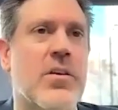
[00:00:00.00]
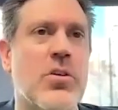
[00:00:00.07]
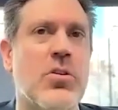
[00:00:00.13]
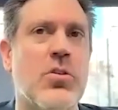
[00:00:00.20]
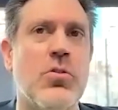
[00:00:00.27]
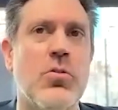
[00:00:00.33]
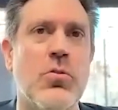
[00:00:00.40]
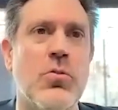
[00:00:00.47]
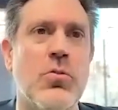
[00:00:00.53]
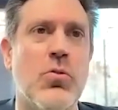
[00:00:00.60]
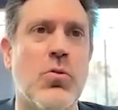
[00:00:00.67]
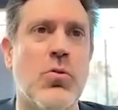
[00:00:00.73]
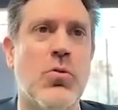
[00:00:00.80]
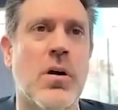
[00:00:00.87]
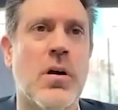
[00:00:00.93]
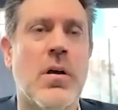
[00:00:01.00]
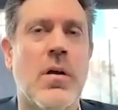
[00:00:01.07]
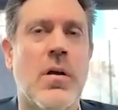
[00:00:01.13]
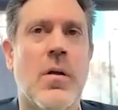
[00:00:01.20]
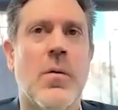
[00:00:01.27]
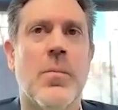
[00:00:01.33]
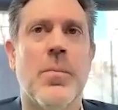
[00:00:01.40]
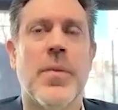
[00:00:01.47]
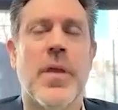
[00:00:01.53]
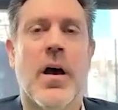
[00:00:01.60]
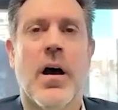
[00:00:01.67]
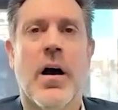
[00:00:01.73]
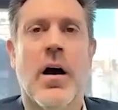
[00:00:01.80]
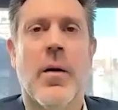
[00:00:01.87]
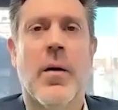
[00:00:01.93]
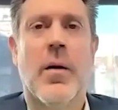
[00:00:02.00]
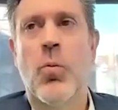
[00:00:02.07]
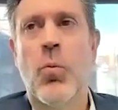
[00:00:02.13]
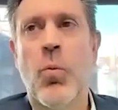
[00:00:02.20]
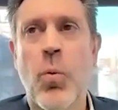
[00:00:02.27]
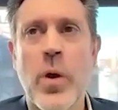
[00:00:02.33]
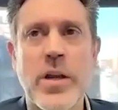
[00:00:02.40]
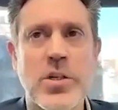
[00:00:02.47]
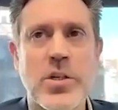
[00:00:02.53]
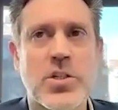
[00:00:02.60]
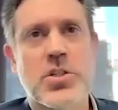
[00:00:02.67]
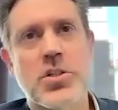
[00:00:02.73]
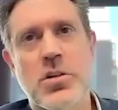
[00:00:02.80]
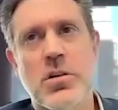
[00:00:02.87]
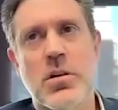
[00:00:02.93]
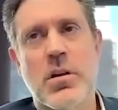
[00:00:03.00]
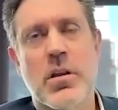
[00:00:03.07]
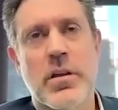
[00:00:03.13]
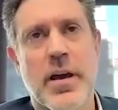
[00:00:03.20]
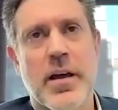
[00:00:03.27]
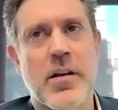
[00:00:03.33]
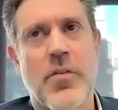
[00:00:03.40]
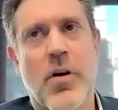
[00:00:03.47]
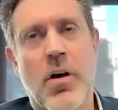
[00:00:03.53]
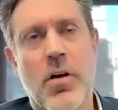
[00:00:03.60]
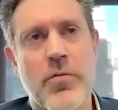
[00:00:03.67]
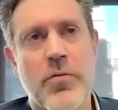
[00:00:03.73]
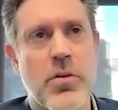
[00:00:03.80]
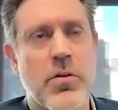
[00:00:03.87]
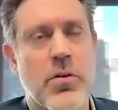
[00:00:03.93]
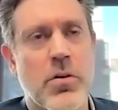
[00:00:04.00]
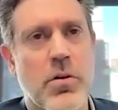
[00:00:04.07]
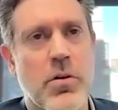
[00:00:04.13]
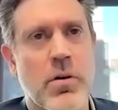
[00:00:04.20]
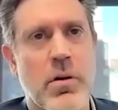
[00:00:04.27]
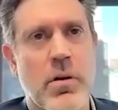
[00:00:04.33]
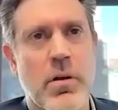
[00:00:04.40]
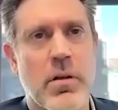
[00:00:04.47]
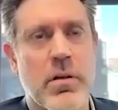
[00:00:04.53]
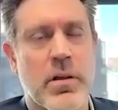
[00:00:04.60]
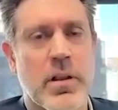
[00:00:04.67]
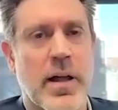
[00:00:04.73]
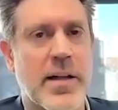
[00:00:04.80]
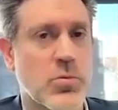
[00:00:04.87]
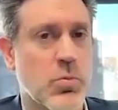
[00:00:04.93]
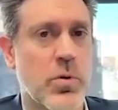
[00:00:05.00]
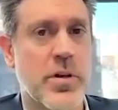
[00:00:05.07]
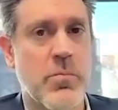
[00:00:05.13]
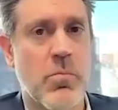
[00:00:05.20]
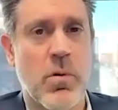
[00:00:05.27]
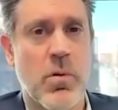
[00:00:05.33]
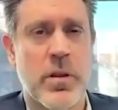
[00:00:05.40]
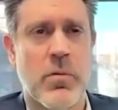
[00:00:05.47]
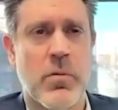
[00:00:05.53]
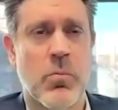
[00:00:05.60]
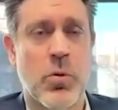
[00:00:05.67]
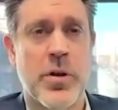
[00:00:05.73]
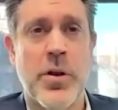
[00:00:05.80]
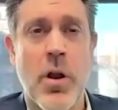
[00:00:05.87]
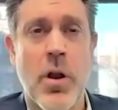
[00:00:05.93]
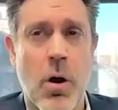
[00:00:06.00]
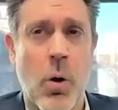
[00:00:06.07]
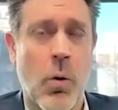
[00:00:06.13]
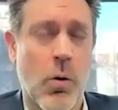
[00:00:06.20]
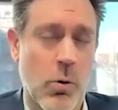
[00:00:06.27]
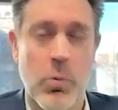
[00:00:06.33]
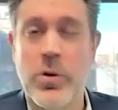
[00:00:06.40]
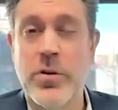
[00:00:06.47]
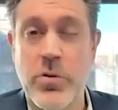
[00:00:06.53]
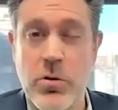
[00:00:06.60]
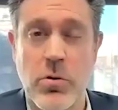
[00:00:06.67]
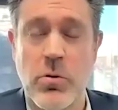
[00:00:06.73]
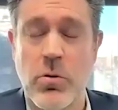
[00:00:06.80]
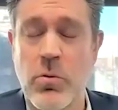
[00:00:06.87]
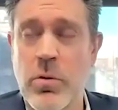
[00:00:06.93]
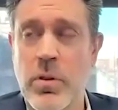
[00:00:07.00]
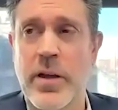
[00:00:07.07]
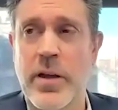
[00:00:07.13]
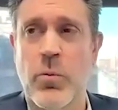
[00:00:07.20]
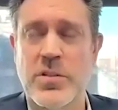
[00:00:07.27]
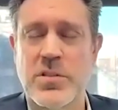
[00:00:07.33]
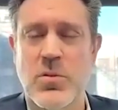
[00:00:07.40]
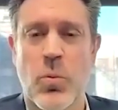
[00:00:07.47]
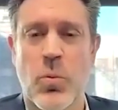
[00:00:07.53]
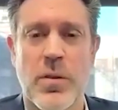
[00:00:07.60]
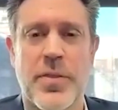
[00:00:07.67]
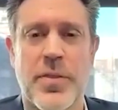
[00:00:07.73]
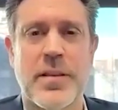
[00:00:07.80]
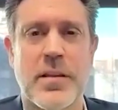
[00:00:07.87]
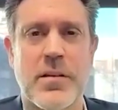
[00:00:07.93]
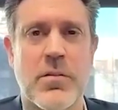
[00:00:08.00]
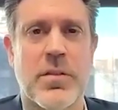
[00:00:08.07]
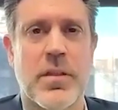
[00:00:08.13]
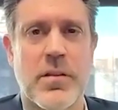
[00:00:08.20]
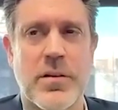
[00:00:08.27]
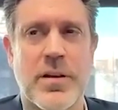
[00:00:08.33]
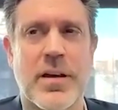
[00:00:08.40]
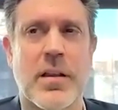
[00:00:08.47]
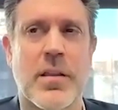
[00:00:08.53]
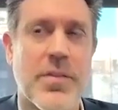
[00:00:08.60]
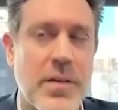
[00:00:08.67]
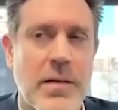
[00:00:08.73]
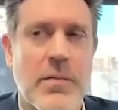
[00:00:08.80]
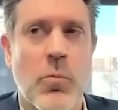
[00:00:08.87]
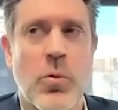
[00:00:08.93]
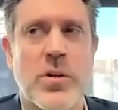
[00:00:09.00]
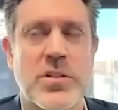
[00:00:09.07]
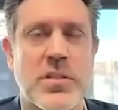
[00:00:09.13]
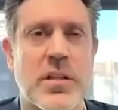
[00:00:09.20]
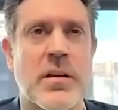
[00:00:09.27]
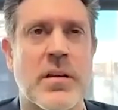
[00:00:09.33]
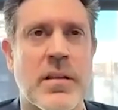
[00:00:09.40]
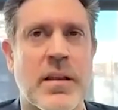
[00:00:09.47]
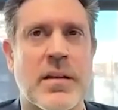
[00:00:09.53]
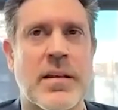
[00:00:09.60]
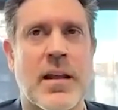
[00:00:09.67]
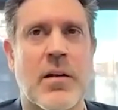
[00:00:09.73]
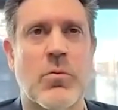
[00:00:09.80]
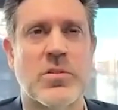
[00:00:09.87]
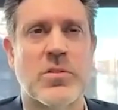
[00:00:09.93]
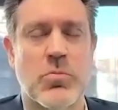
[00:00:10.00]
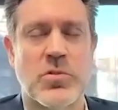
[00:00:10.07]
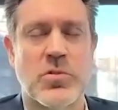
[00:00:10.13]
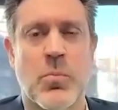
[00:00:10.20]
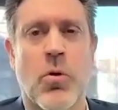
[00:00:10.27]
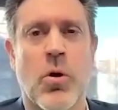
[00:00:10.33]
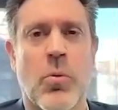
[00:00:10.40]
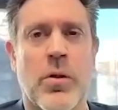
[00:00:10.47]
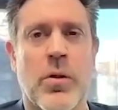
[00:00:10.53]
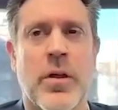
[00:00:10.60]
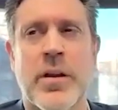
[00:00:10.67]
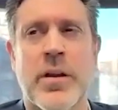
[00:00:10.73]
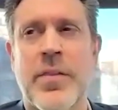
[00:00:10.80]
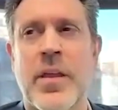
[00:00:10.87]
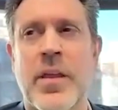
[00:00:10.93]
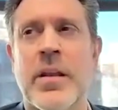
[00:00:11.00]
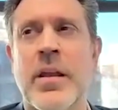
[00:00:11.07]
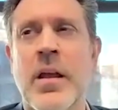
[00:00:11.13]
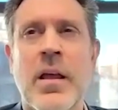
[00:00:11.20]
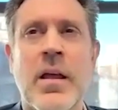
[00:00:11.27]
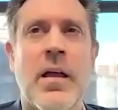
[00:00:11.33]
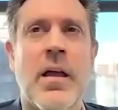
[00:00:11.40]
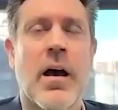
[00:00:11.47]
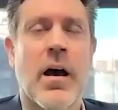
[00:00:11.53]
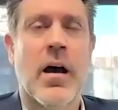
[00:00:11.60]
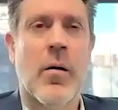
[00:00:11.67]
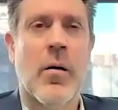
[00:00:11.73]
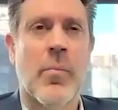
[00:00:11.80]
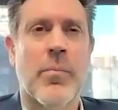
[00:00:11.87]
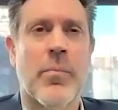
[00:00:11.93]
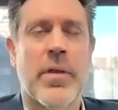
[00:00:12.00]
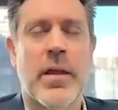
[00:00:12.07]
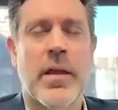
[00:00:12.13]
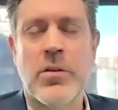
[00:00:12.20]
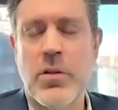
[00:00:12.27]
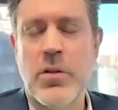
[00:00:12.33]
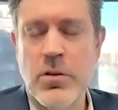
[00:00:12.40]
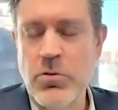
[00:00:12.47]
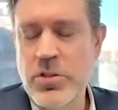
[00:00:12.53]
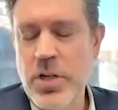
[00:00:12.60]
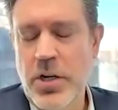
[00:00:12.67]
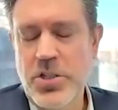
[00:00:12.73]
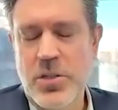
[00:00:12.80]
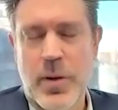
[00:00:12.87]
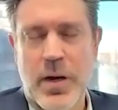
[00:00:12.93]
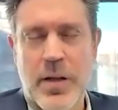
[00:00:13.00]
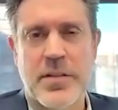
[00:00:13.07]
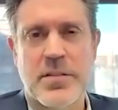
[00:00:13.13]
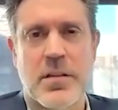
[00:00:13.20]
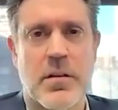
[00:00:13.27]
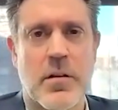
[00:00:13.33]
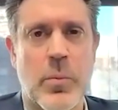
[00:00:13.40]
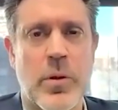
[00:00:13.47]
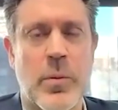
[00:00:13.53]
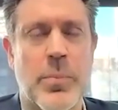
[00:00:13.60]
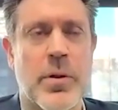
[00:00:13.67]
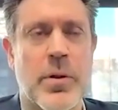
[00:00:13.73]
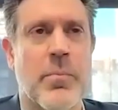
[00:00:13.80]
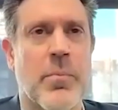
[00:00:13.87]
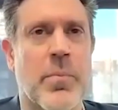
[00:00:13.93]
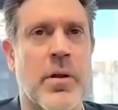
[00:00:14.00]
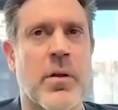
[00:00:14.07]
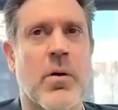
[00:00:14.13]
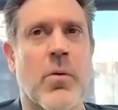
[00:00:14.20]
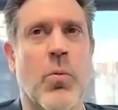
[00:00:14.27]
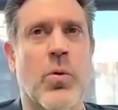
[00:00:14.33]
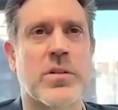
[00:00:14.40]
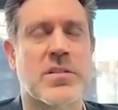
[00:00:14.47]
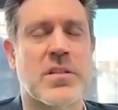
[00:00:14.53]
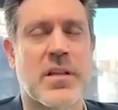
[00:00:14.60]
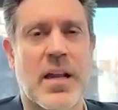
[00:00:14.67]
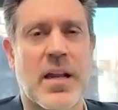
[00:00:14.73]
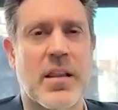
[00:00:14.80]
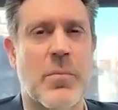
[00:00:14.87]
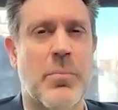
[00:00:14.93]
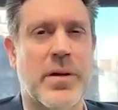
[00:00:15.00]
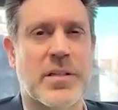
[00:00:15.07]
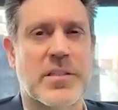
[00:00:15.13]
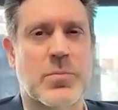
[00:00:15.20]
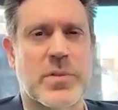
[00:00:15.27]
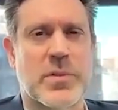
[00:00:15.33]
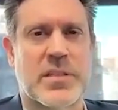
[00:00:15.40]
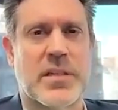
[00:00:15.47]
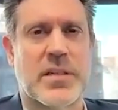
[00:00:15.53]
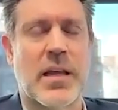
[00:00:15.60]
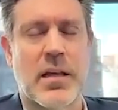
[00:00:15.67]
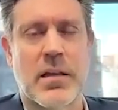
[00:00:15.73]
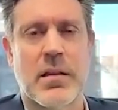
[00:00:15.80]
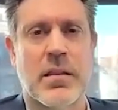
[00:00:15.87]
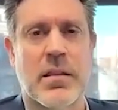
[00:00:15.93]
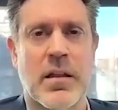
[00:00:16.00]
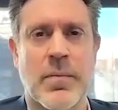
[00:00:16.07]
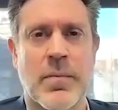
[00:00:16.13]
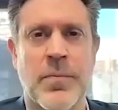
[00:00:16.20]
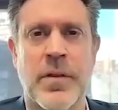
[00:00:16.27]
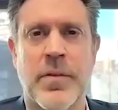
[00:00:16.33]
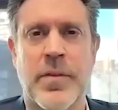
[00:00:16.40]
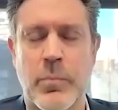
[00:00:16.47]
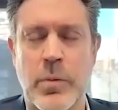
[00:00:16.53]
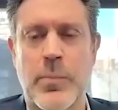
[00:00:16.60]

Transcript: you um, wish kind of all of your clients would would know or would do like what's the one thing that you that you kind of think wish that that kind of was was more well known and then um and you, and you touched upon this a little bit but but what's the kind of the biggest mistake that that, that